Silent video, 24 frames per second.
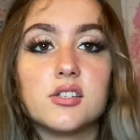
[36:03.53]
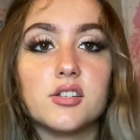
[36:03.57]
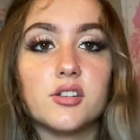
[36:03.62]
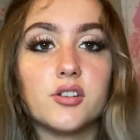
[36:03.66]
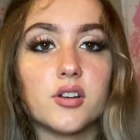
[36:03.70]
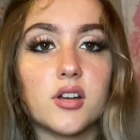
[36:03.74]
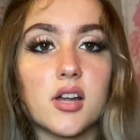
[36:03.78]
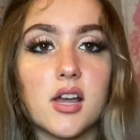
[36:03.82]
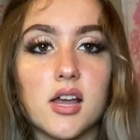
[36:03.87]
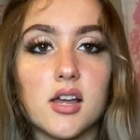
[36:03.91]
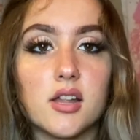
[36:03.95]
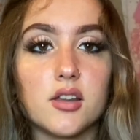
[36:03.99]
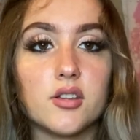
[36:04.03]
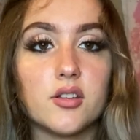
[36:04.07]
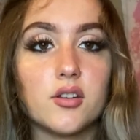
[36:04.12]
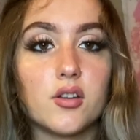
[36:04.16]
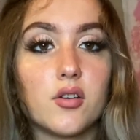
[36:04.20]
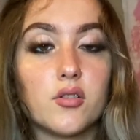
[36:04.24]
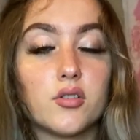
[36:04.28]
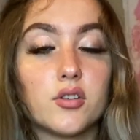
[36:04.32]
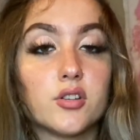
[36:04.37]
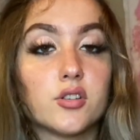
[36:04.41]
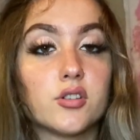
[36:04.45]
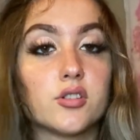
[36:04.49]
in your head. You
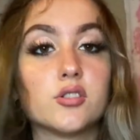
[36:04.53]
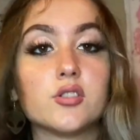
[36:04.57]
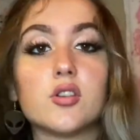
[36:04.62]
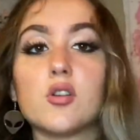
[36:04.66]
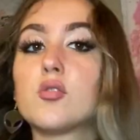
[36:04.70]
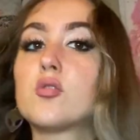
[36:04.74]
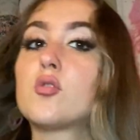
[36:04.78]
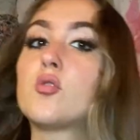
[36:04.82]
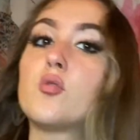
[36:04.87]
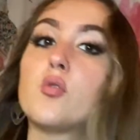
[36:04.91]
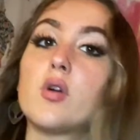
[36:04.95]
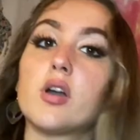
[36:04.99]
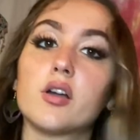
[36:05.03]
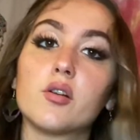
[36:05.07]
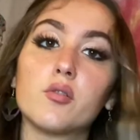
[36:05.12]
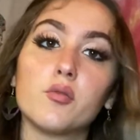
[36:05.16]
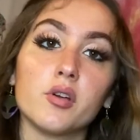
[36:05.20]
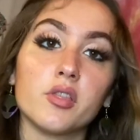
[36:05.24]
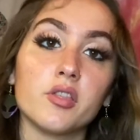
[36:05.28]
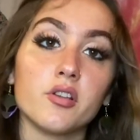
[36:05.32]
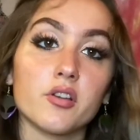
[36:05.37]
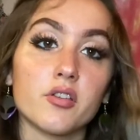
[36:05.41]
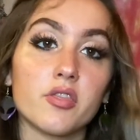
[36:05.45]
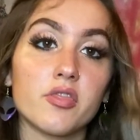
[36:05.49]
know, you're so quick
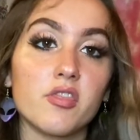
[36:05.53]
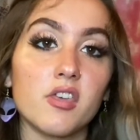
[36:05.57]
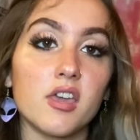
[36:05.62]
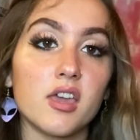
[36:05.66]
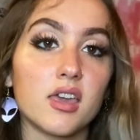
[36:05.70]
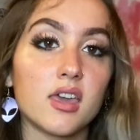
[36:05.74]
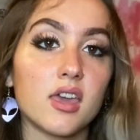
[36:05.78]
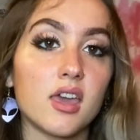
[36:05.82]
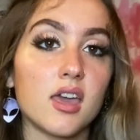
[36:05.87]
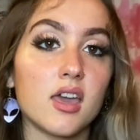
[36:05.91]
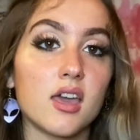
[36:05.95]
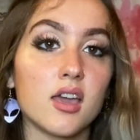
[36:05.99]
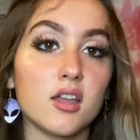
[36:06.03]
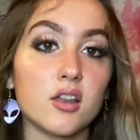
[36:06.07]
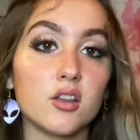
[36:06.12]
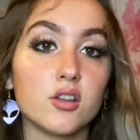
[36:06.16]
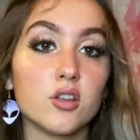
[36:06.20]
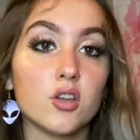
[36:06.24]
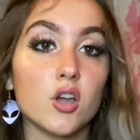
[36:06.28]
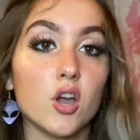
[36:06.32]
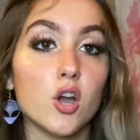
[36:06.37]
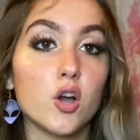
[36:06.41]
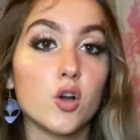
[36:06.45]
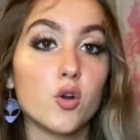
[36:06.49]
with your thinking
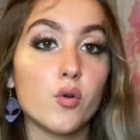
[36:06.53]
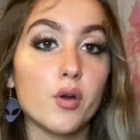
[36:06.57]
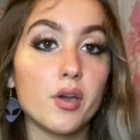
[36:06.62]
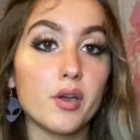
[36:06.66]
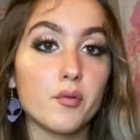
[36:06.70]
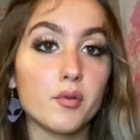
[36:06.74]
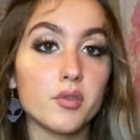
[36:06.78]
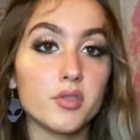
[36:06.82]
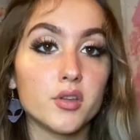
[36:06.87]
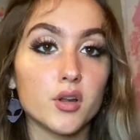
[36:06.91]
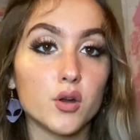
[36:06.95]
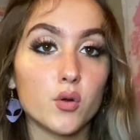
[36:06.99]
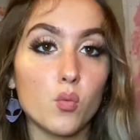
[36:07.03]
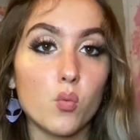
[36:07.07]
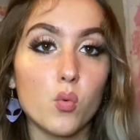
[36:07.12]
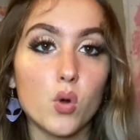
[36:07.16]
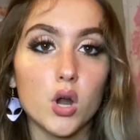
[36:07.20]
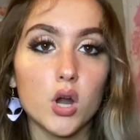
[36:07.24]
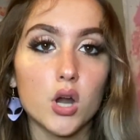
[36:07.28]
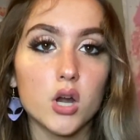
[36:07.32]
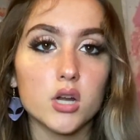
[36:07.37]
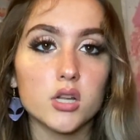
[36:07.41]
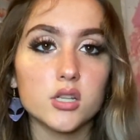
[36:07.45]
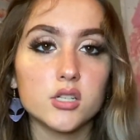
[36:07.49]
and quick with your
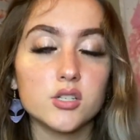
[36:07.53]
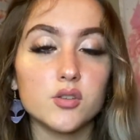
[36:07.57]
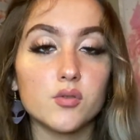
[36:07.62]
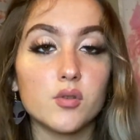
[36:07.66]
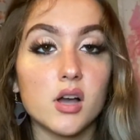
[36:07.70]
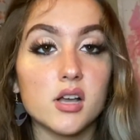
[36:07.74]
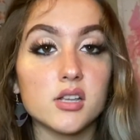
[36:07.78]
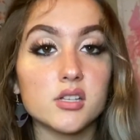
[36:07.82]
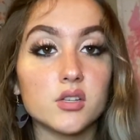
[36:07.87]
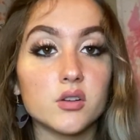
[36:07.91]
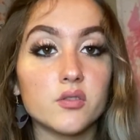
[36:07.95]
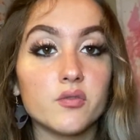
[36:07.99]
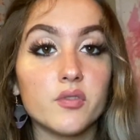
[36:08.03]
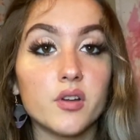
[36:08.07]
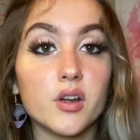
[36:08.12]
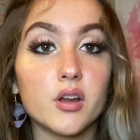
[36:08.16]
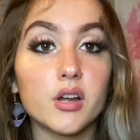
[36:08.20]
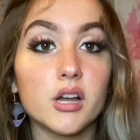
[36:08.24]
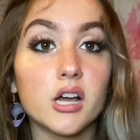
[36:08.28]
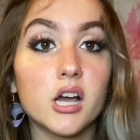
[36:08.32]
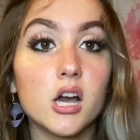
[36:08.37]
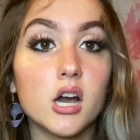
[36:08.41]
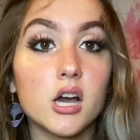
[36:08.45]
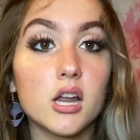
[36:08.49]
words. You guys are
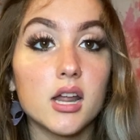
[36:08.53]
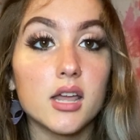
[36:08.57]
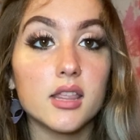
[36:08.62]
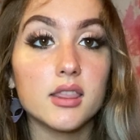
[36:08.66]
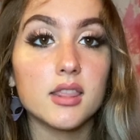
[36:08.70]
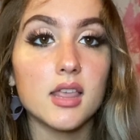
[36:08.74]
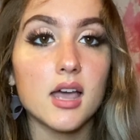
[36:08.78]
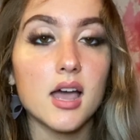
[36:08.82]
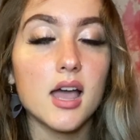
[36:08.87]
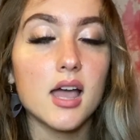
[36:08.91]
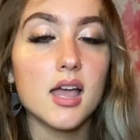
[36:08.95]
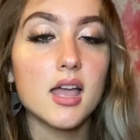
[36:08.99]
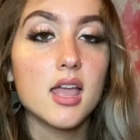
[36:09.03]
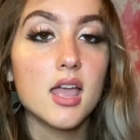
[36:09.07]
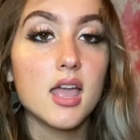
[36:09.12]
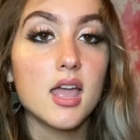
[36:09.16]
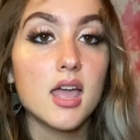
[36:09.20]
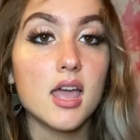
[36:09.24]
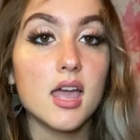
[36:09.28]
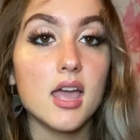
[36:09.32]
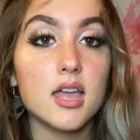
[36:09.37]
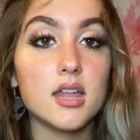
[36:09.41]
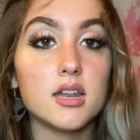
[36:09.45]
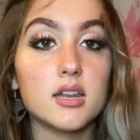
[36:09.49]
very good at that.
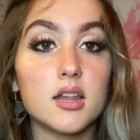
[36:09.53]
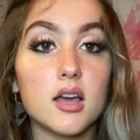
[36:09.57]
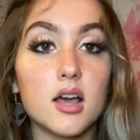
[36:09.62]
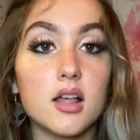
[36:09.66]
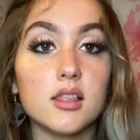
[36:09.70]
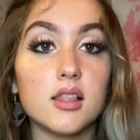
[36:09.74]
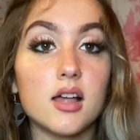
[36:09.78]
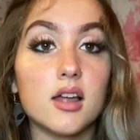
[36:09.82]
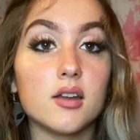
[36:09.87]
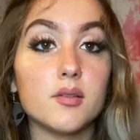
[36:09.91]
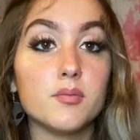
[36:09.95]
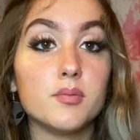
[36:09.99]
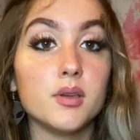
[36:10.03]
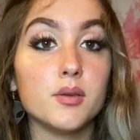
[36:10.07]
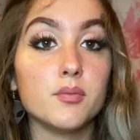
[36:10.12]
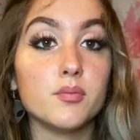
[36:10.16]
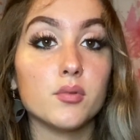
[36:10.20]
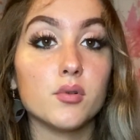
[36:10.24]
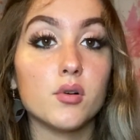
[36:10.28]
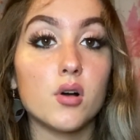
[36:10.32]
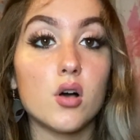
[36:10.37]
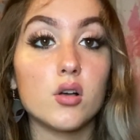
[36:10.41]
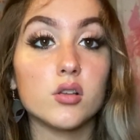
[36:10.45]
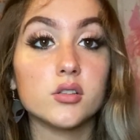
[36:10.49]
And a lot of
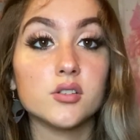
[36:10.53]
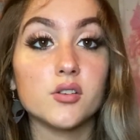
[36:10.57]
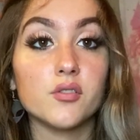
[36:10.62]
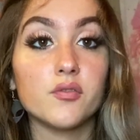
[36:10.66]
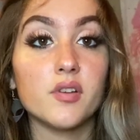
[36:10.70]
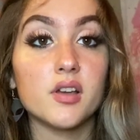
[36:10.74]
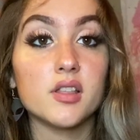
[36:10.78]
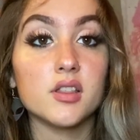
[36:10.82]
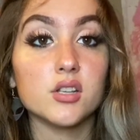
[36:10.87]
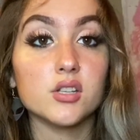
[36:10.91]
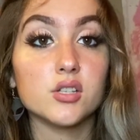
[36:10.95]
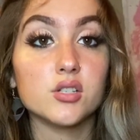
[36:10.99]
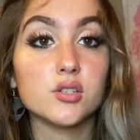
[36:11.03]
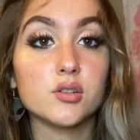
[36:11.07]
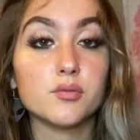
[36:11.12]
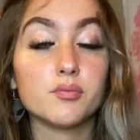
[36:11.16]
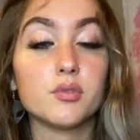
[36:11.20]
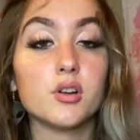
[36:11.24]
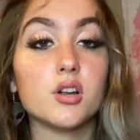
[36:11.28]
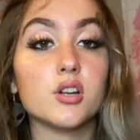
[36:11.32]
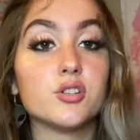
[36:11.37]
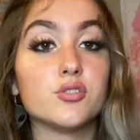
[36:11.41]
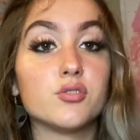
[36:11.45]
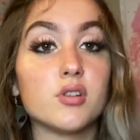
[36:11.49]
people also find that
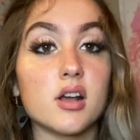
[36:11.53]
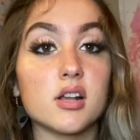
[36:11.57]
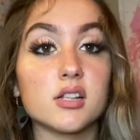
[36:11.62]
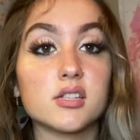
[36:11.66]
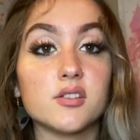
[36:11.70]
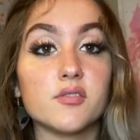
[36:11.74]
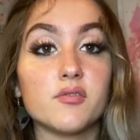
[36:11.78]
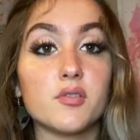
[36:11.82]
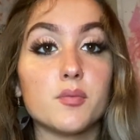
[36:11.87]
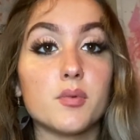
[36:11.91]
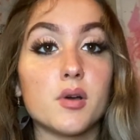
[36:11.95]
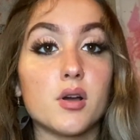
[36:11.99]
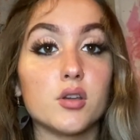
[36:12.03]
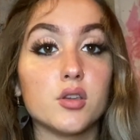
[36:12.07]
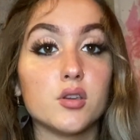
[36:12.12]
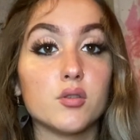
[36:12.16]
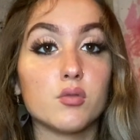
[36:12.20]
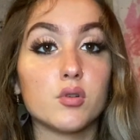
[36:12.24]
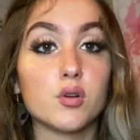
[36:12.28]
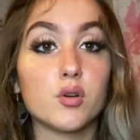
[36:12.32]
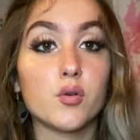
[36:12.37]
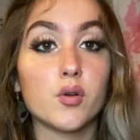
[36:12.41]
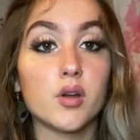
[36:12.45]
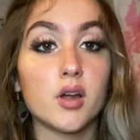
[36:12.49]
super attractive about
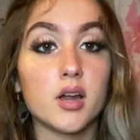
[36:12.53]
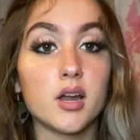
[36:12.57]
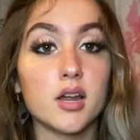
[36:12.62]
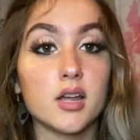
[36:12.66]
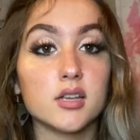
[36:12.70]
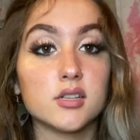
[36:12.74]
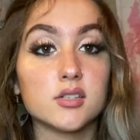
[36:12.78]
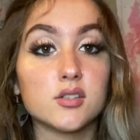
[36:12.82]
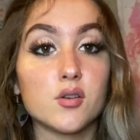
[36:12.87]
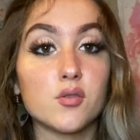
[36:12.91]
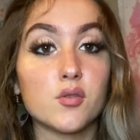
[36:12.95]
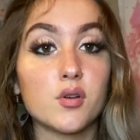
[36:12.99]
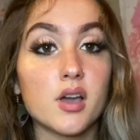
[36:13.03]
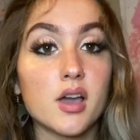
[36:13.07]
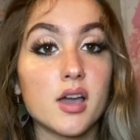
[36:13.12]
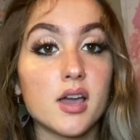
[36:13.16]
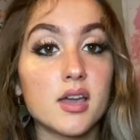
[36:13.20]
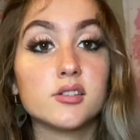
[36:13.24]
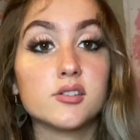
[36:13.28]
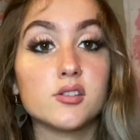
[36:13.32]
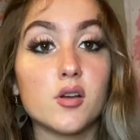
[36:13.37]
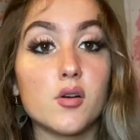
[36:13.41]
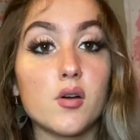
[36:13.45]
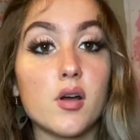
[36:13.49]
you, Aquarius,
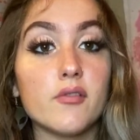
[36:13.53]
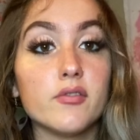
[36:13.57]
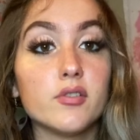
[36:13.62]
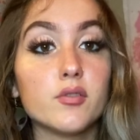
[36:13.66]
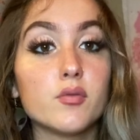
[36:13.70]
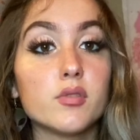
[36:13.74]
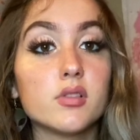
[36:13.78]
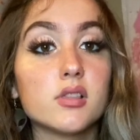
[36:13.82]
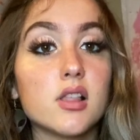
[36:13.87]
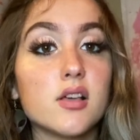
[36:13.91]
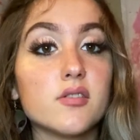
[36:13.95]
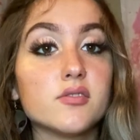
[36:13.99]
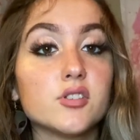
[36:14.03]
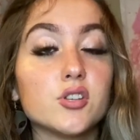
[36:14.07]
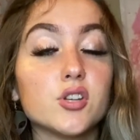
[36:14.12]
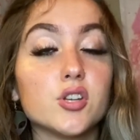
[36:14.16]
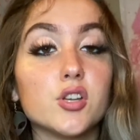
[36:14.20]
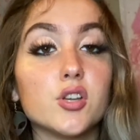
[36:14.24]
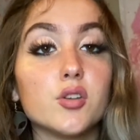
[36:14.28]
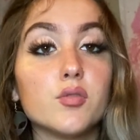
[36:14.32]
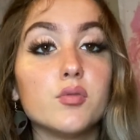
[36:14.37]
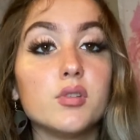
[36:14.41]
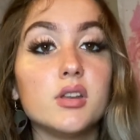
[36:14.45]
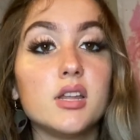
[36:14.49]
okay? So everyone loves your
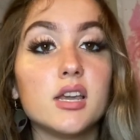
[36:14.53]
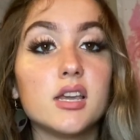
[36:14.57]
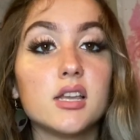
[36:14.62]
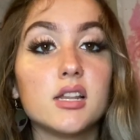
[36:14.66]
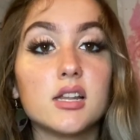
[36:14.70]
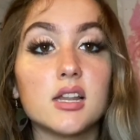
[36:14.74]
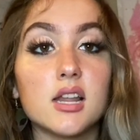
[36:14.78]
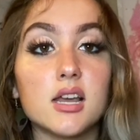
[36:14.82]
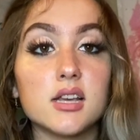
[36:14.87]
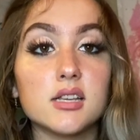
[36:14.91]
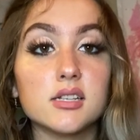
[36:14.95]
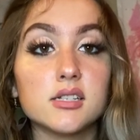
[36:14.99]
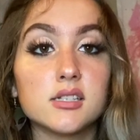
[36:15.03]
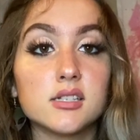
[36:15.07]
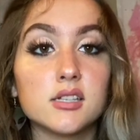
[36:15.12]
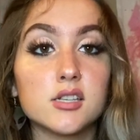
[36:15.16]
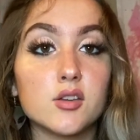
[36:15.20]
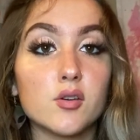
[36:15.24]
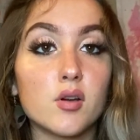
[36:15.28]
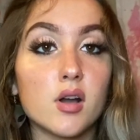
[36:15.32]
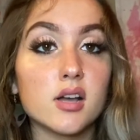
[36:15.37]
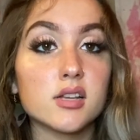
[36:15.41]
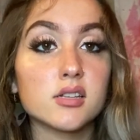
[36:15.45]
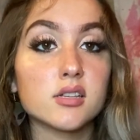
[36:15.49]
uniqueness.
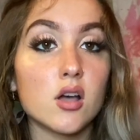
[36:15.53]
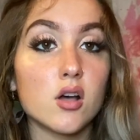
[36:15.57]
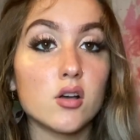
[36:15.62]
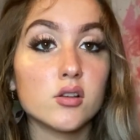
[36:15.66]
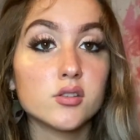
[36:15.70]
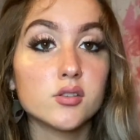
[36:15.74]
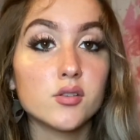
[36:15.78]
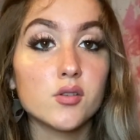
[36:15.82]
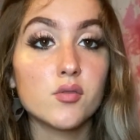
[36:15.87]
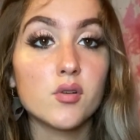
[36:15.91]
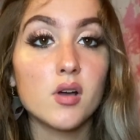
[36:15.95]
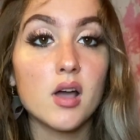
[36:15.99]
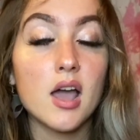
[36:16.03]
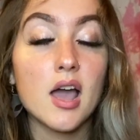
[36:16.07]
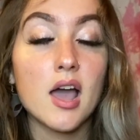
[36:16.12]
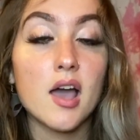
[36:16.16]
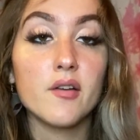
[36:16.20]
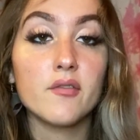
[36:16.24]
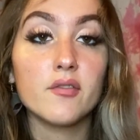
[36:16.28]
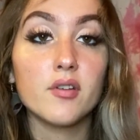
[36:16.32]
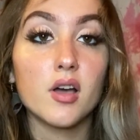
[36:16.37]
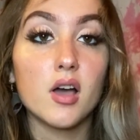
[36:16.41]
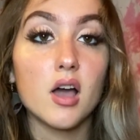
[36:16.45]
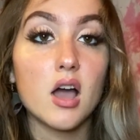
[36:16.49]
You guys also have,